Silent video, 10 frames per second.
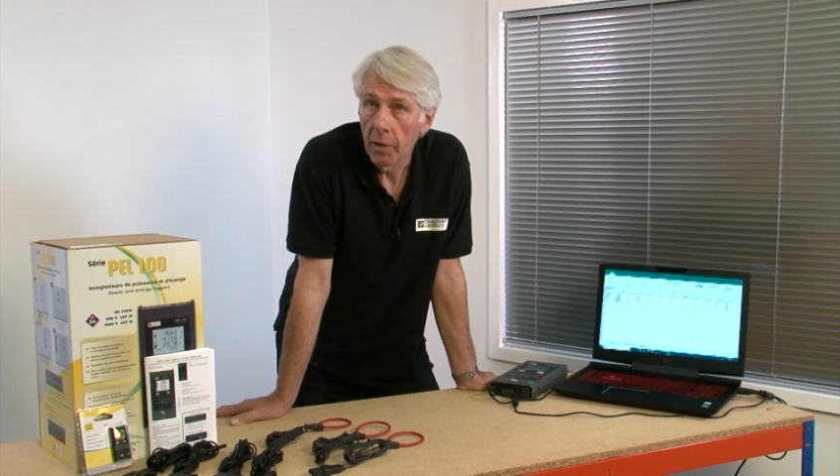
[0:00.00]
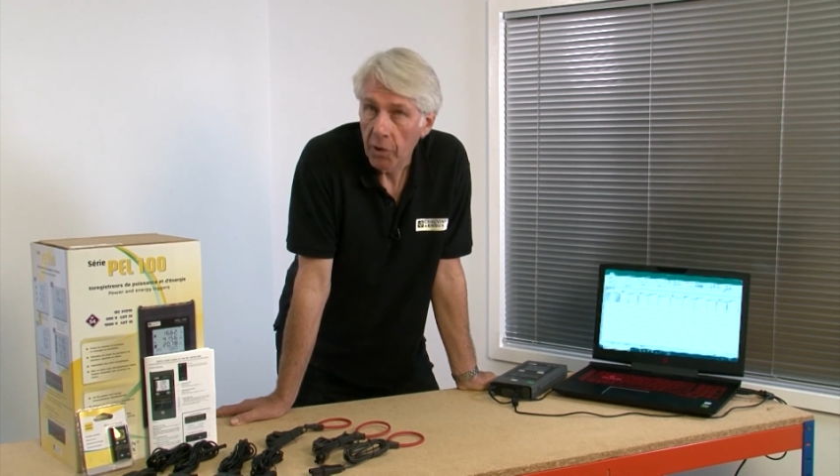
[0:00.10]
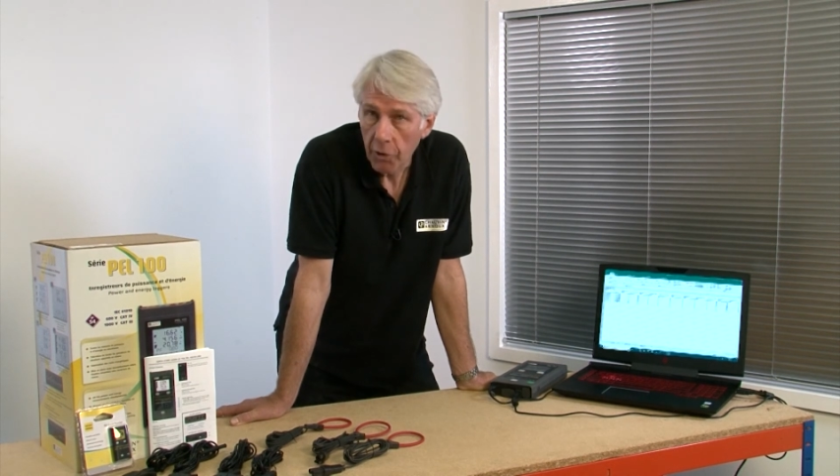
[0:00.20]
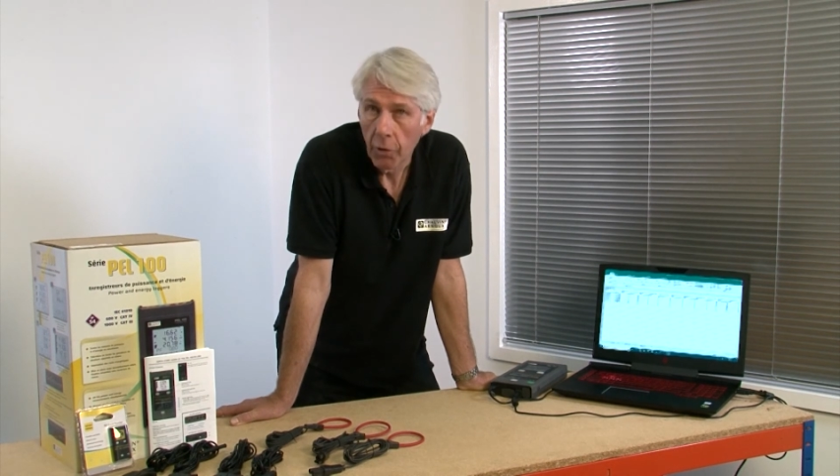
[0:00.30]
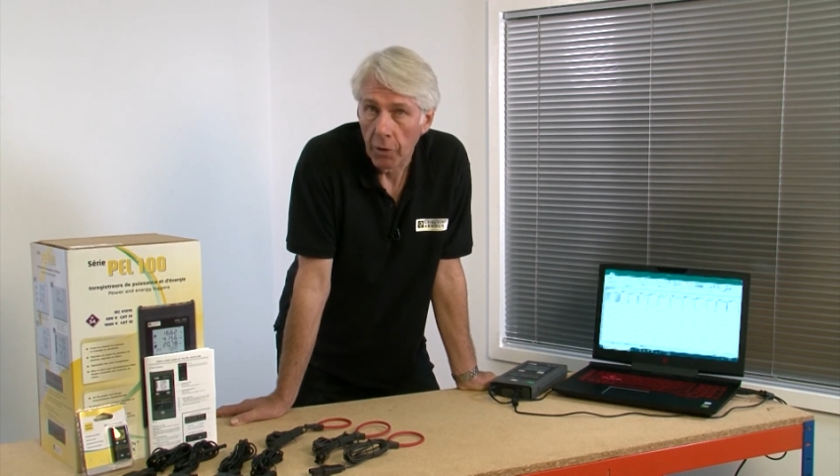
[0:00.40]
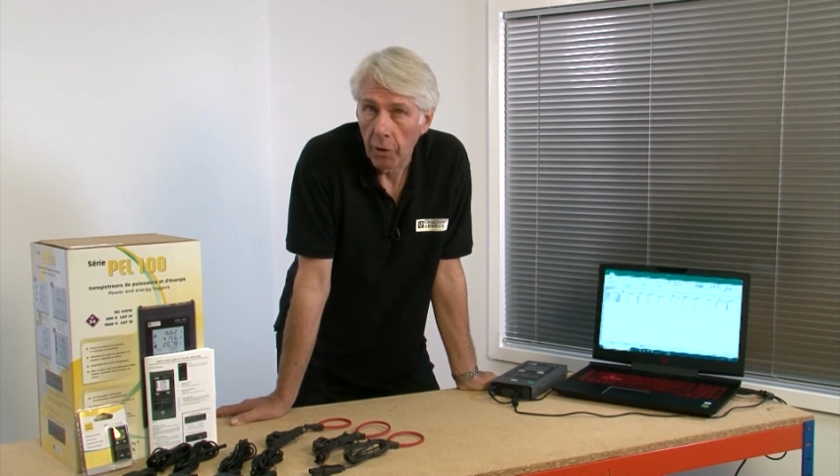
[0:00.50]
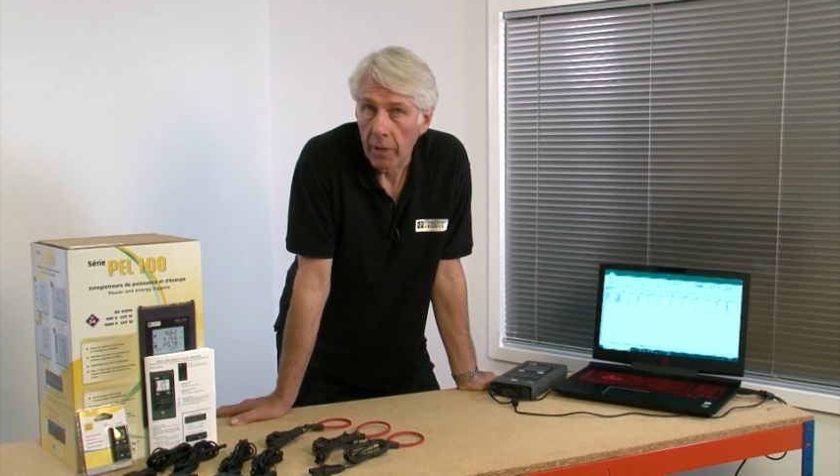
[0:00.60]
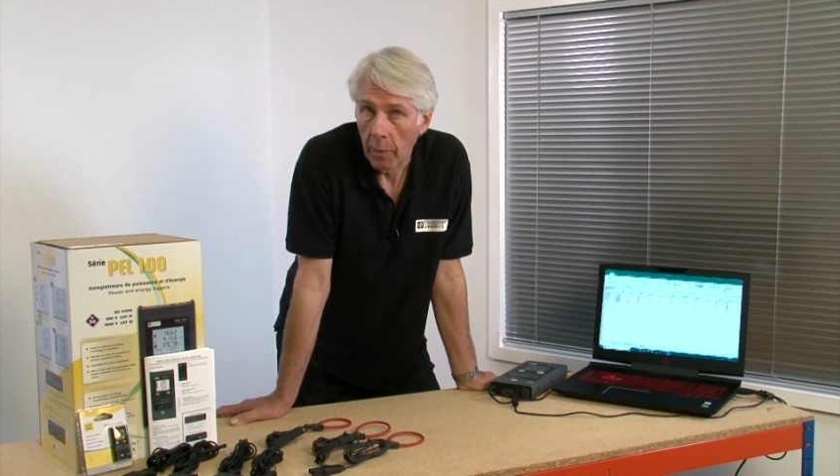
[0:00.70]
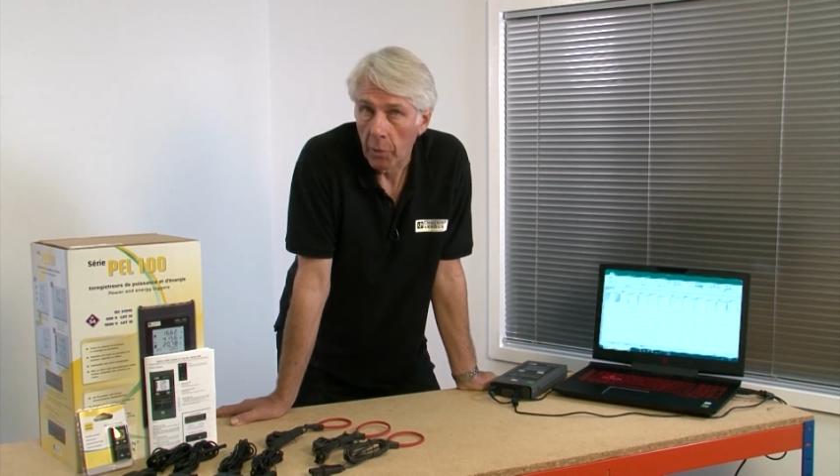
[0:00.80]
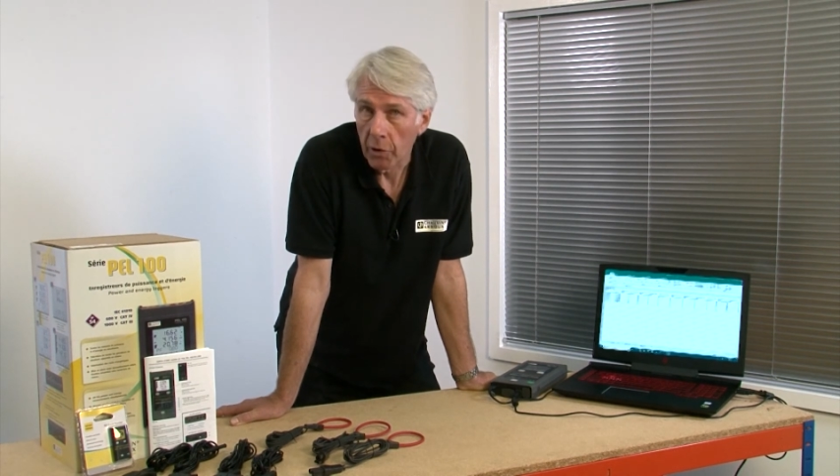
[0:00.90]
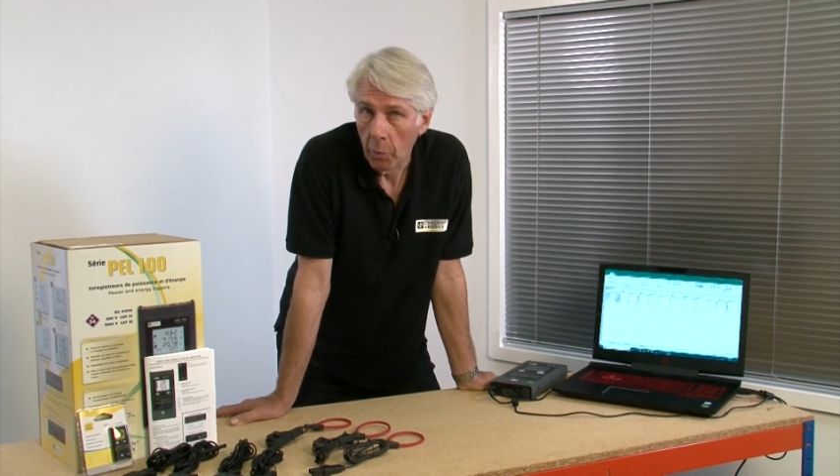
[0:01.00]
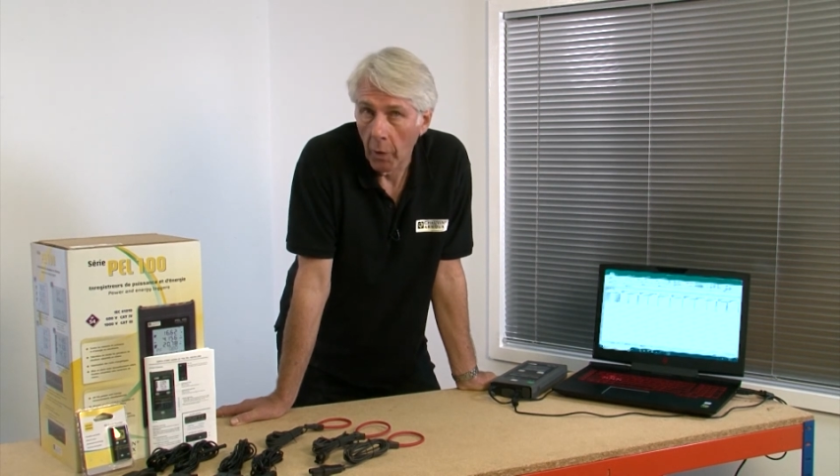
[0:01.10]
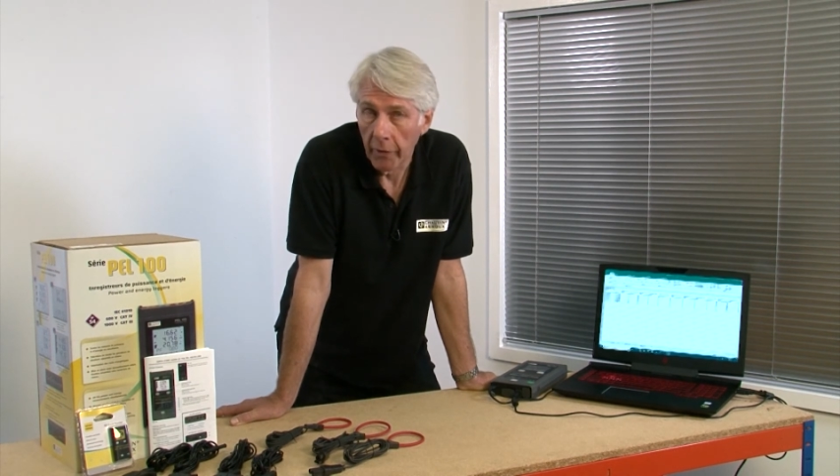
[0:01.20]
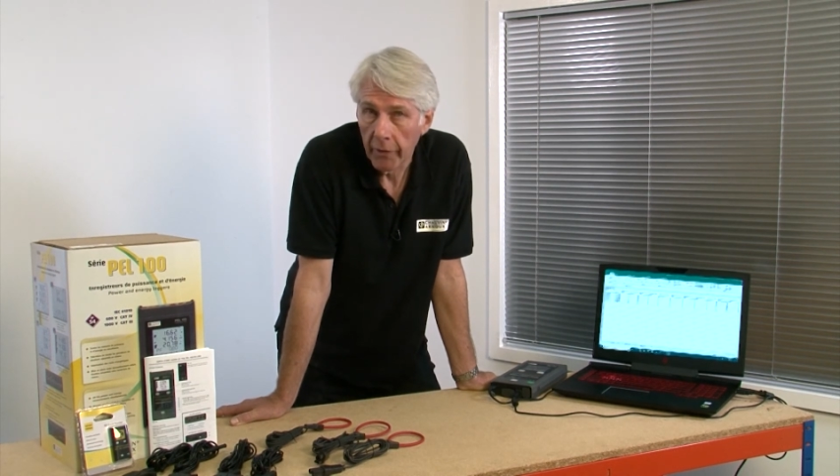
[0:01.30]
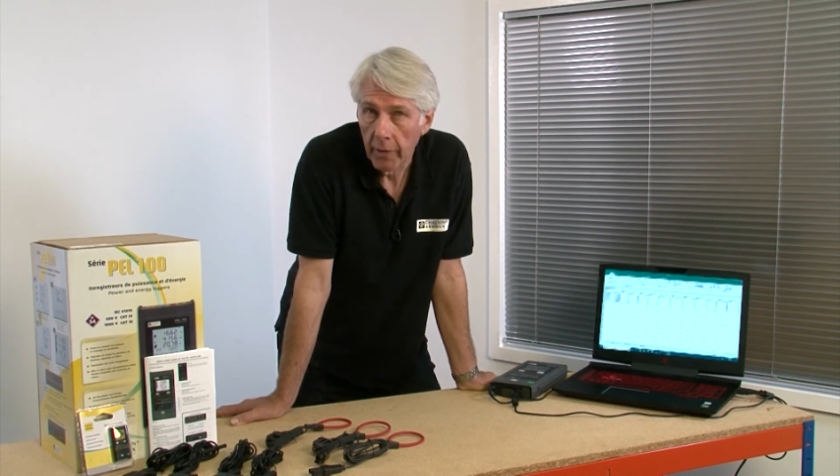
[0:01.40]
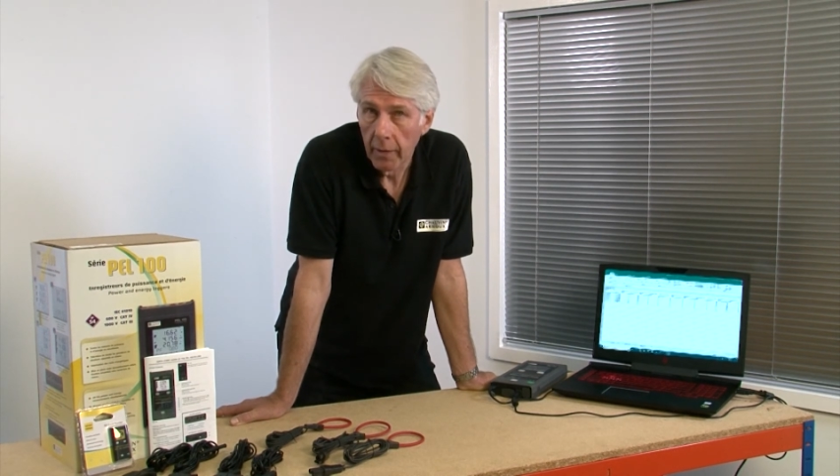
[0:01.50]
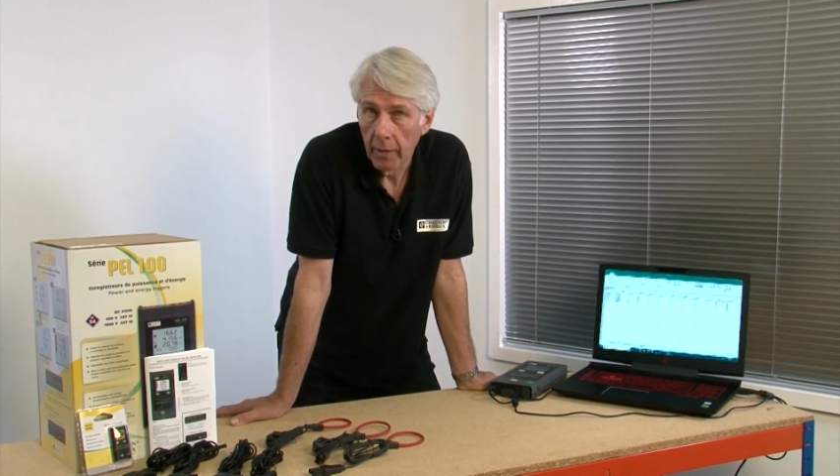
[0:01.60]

ensure you get what you want,